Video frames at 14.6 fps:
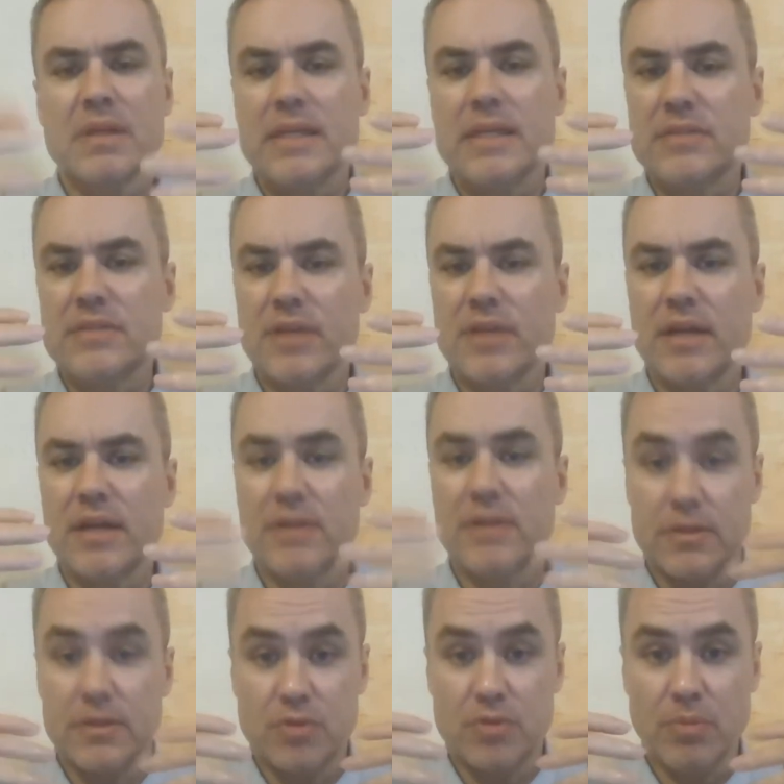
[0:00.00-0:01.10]
He said
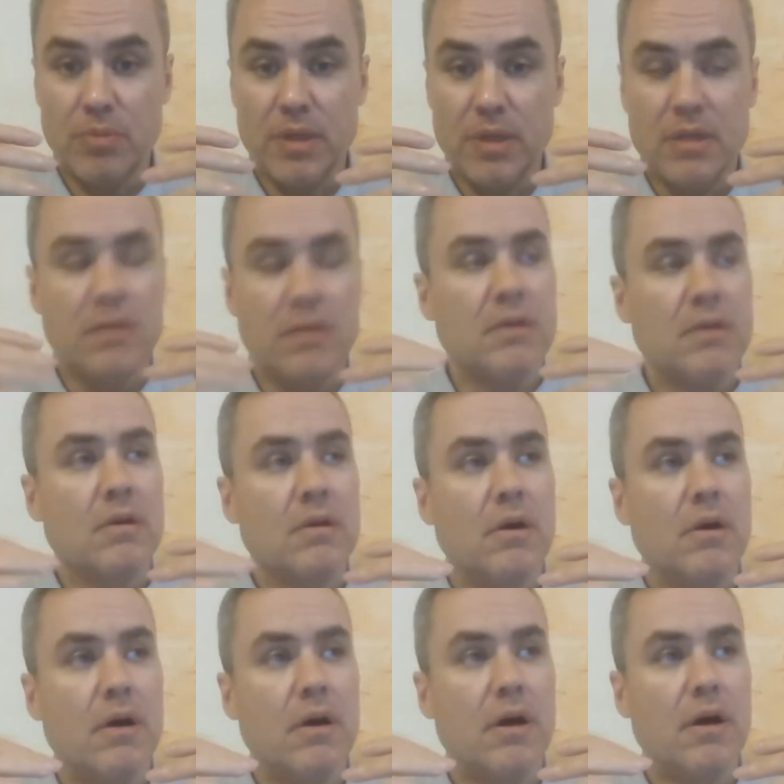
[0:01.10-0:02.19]
uh, to me,
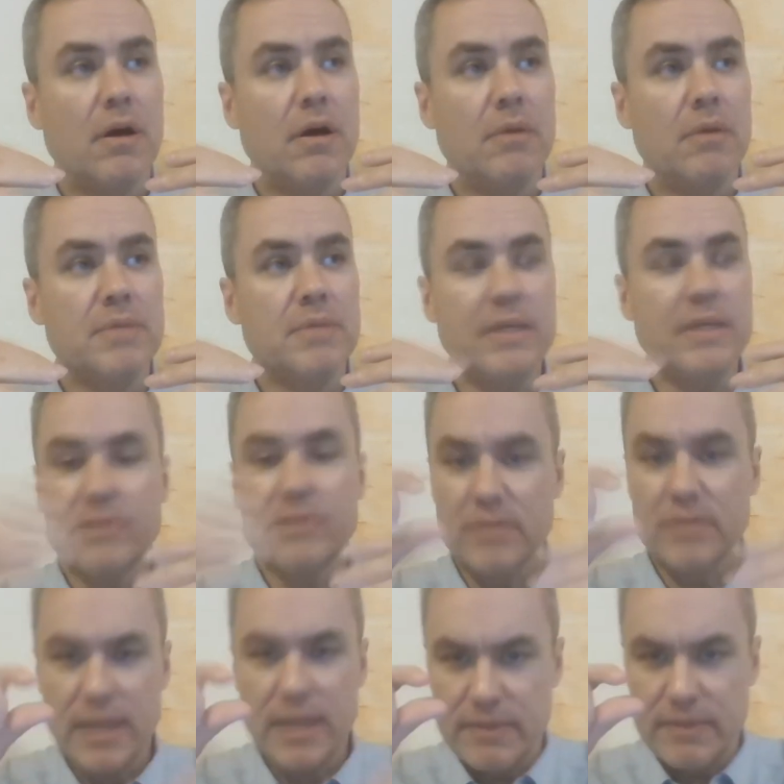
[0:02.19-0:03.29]
uh,
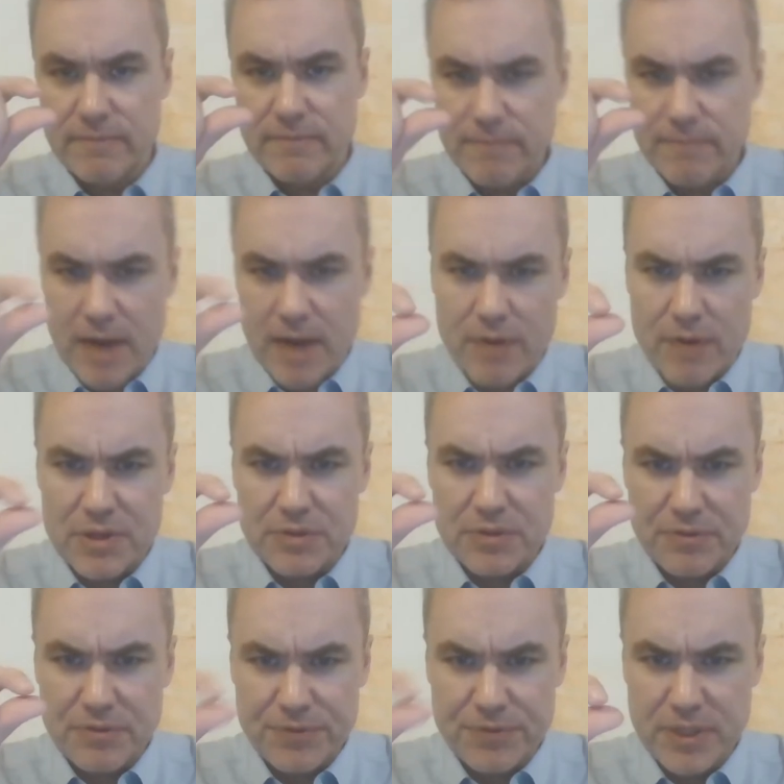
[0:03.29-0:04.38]
even a very
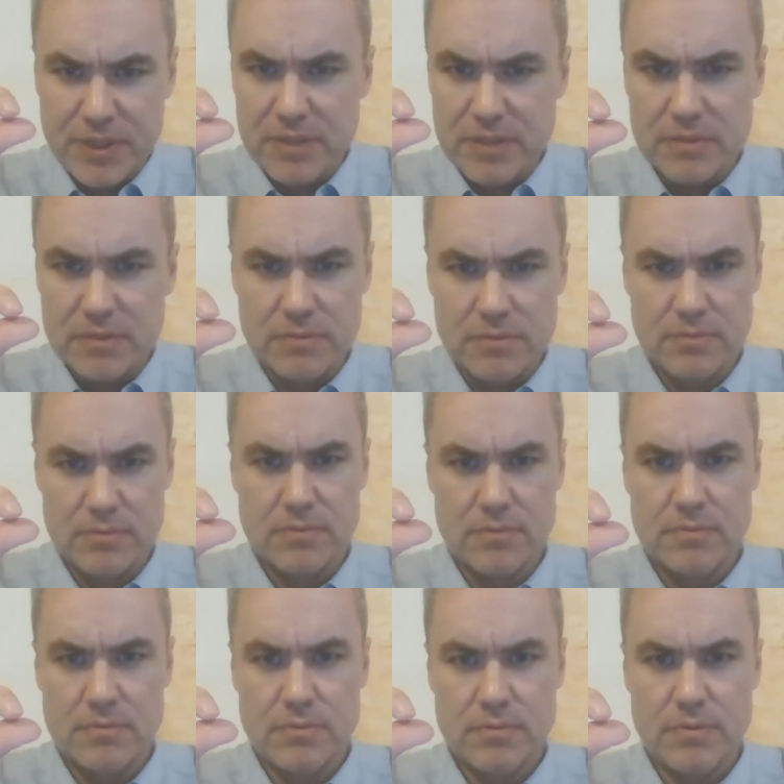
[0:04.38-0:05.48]
thin
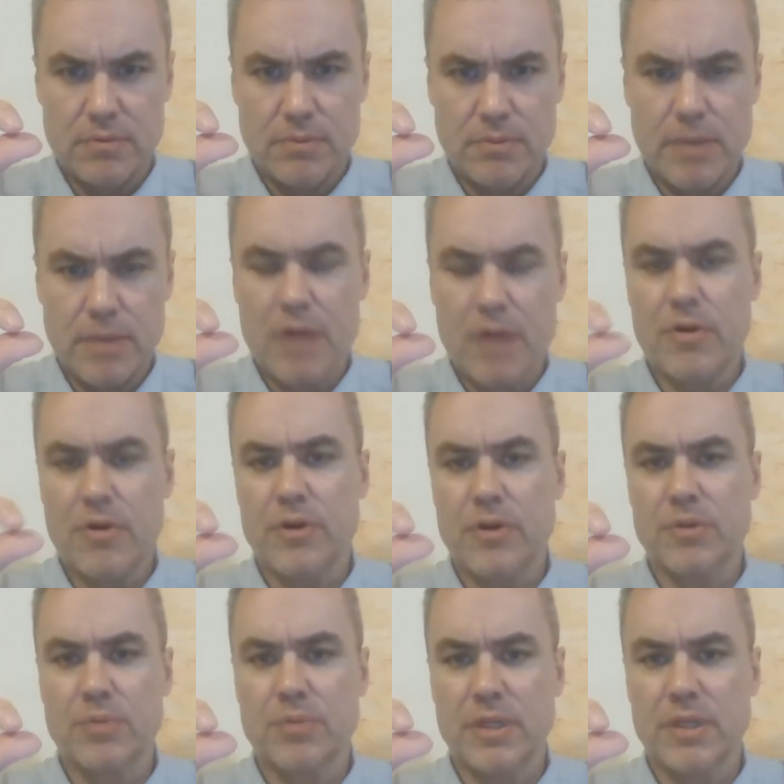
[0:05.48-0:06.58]

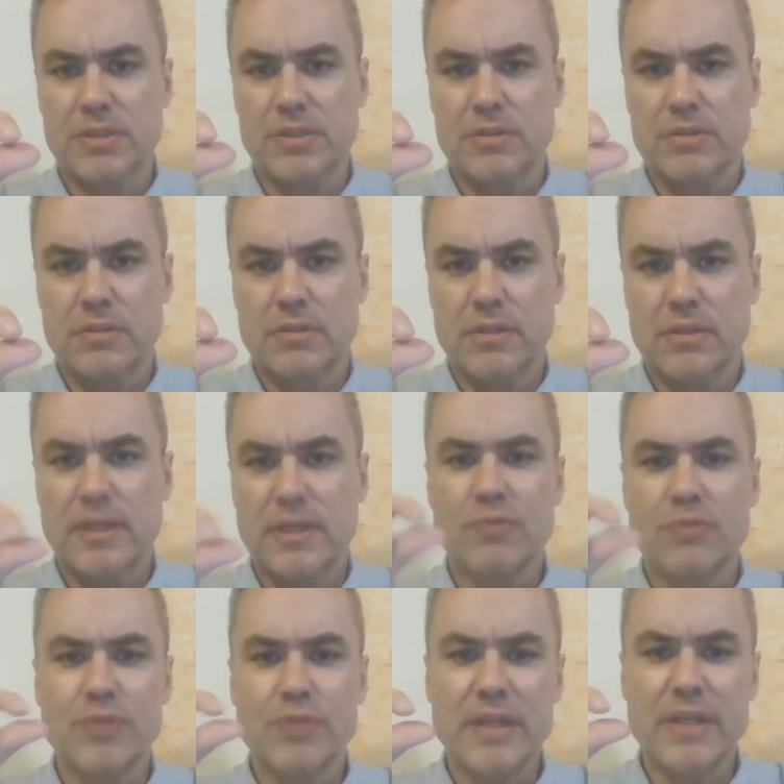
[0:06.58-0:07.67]
myocardial bridge
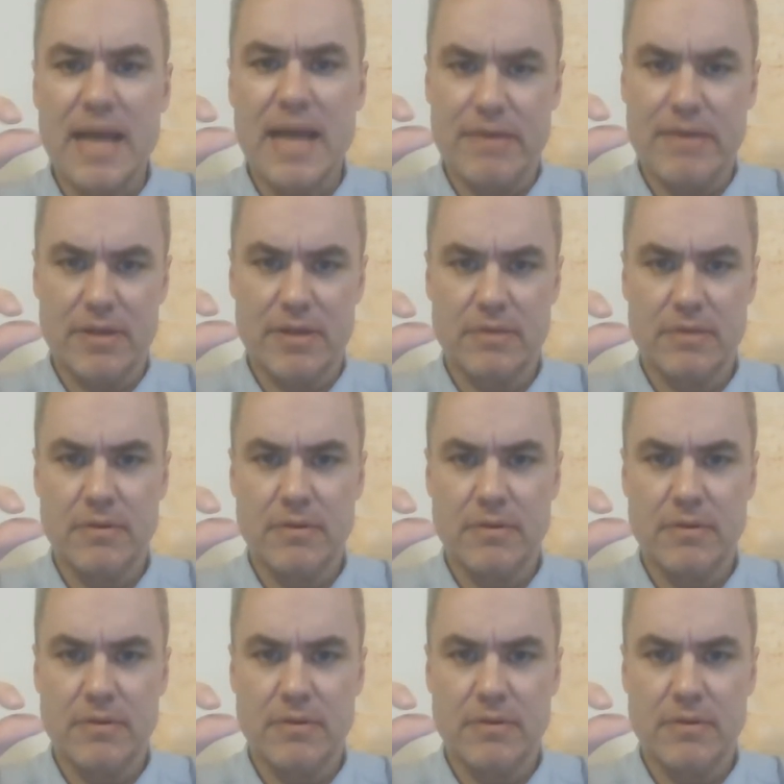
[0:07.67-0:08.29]
can wreak havoc.